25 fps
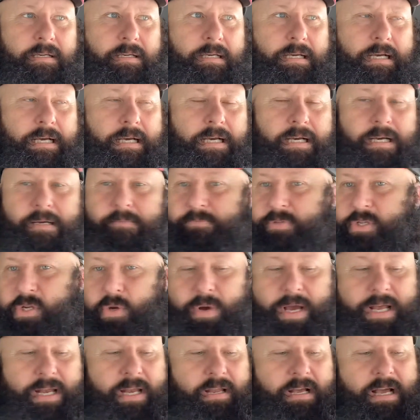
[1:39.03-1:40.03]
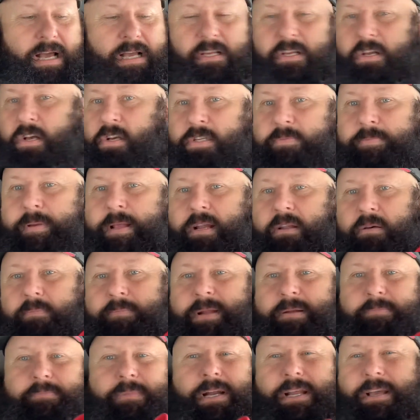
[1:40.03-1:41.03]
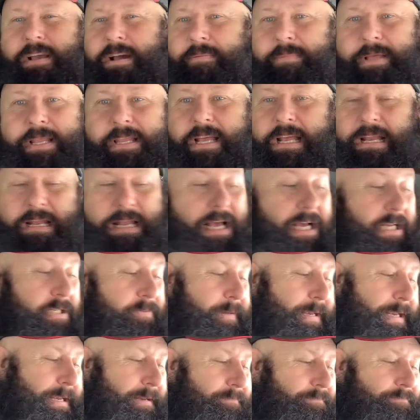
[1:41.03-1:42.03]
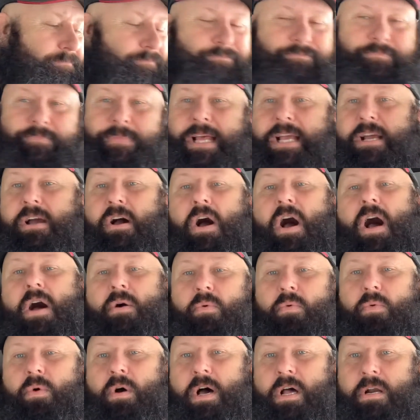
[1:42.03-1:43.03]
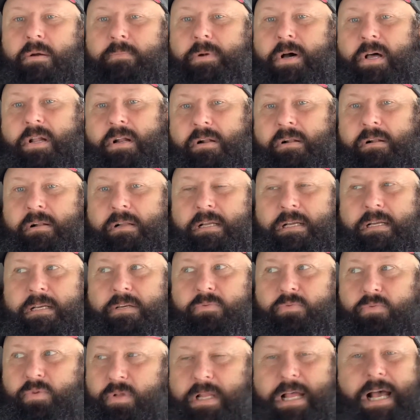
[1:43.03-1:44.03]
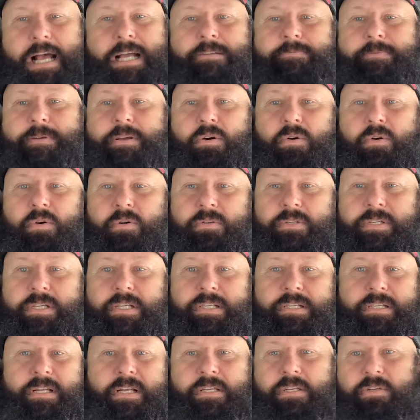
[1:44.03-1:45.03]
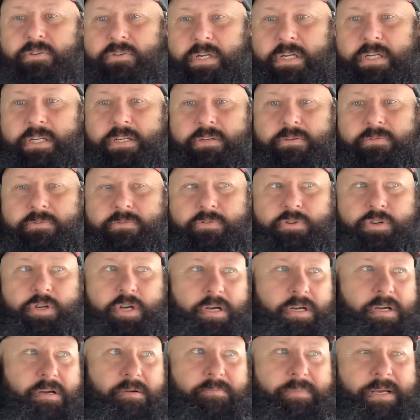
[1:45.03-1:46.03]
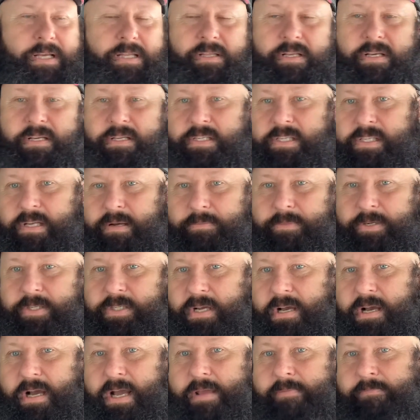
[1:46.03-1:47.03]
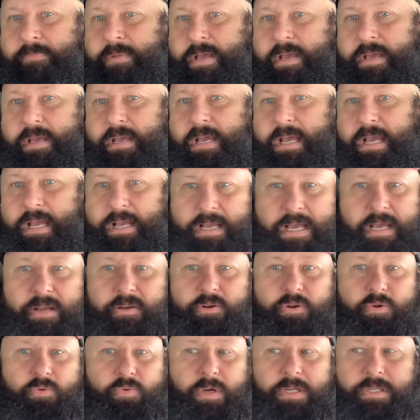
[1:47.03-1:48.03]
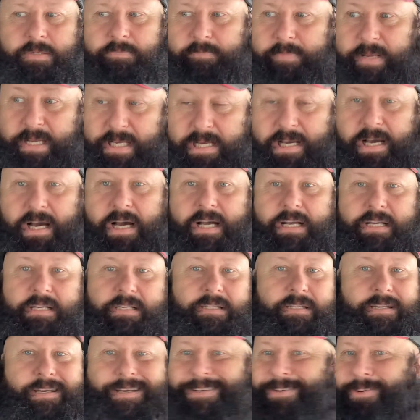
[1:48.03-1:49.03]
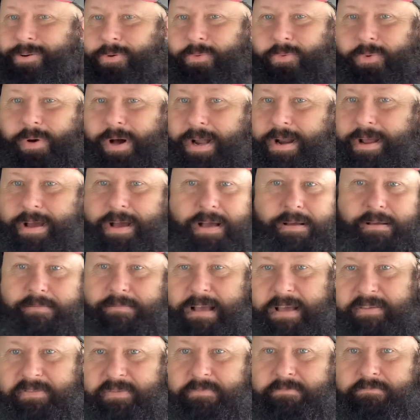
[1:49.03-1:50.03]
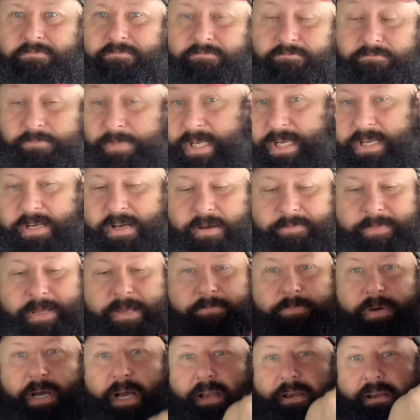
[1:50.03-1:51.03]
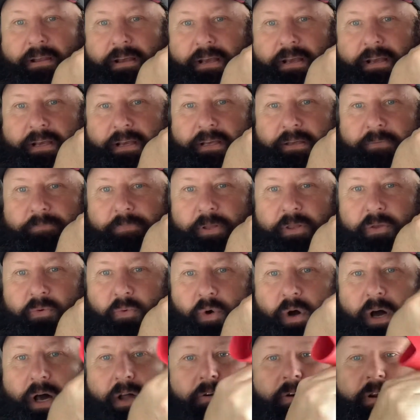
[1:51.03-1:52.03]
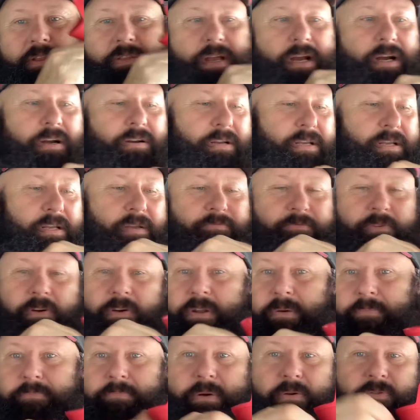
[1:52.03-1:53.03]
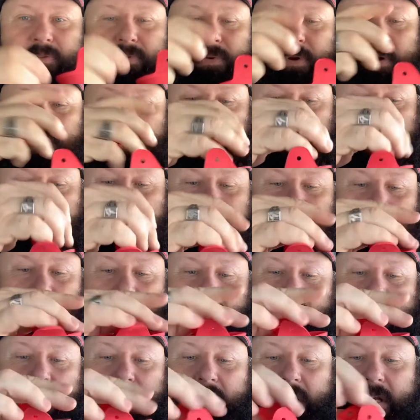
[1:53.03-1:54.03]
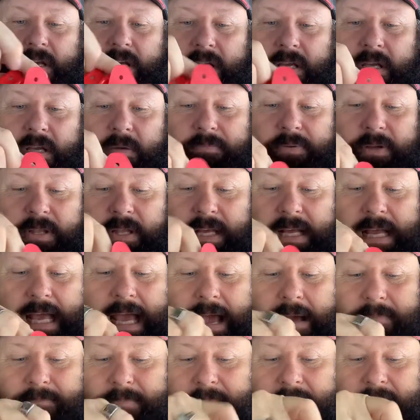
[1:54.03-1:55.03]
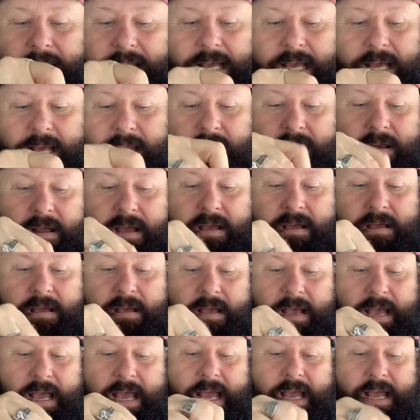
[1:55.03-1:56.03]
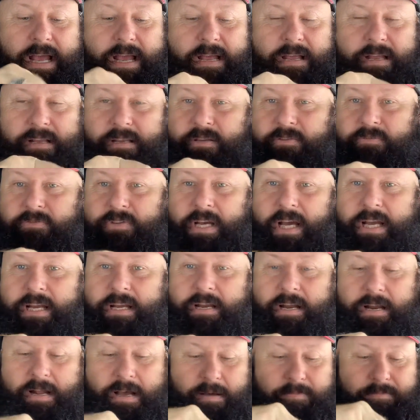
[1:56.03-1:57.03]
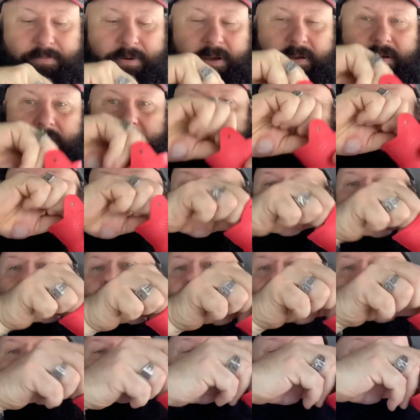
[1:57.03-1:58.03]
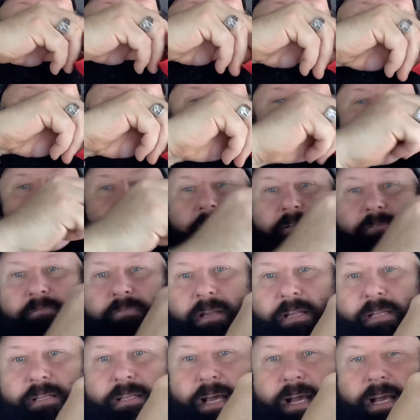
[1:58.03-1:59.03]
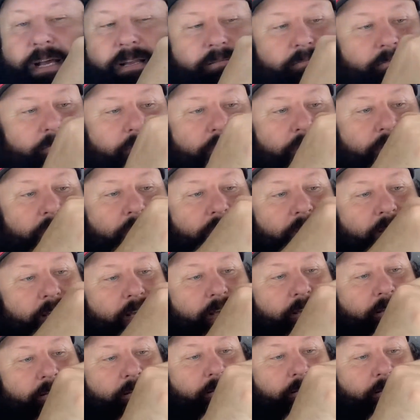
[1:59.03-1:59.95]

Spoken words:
So I'll spend a little bit of money on them. And they last me, like a hot water bottle will last me a whole season. I usually chuck them in the summertime and get new ones because I don't want to have them leak on me. But put the water in there, filled up about 3/4 full. You put the cap back in and you tighten it up. Put the cap in like that. Okay.